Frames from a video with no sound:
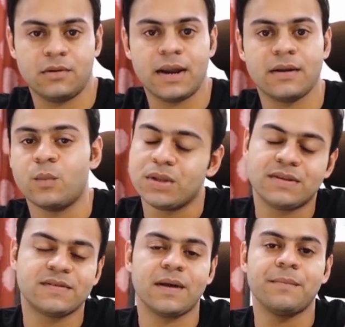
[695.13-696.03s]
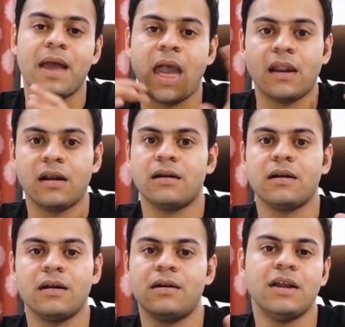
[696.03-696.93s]
Alright, with some
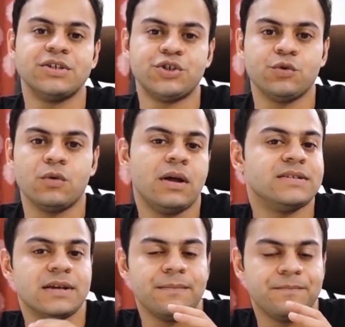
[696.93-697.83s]
error ratio.